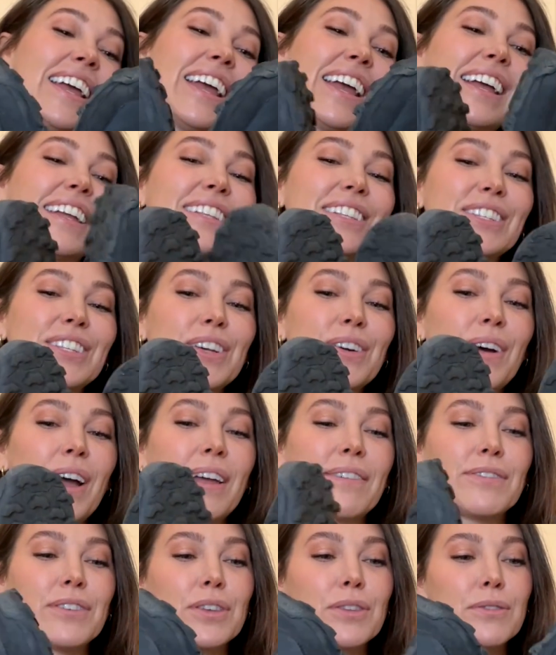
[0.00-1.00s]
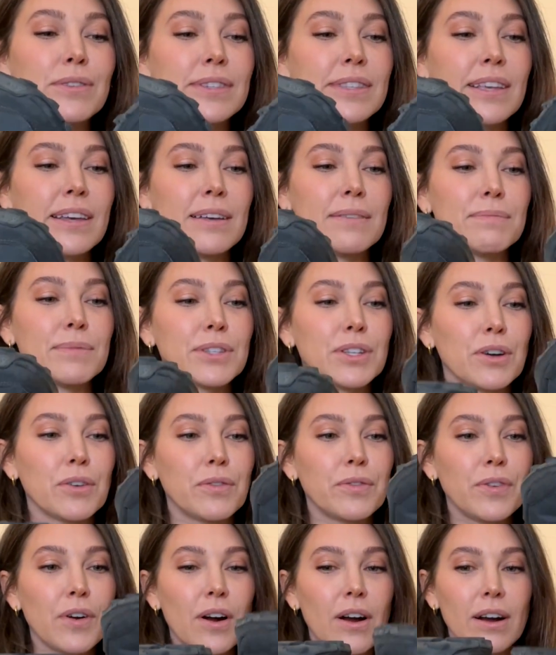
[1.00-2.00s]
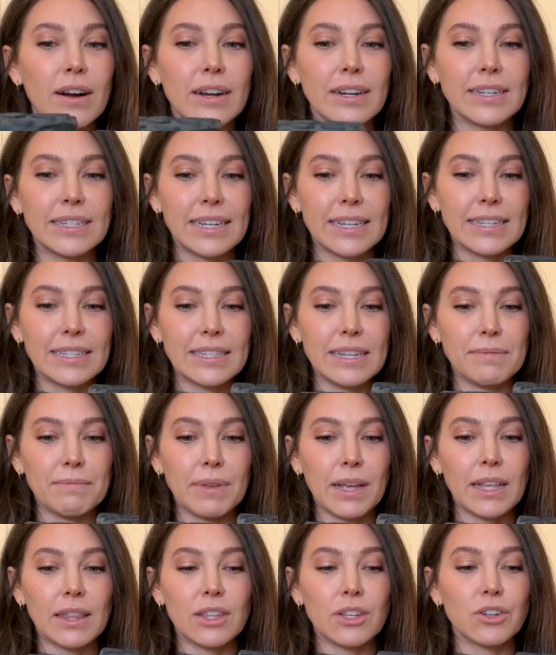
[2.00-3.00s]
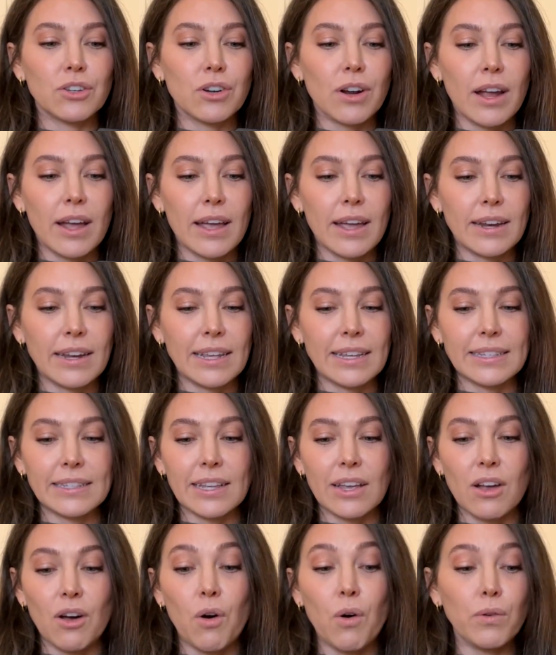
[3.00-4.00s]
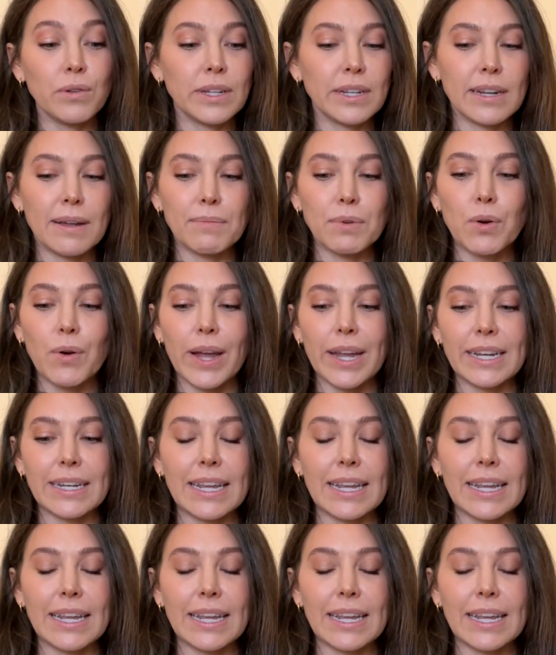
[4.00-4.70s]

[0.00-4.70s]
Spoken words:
and so I've used them so far. It does seem like the tread is holding up quite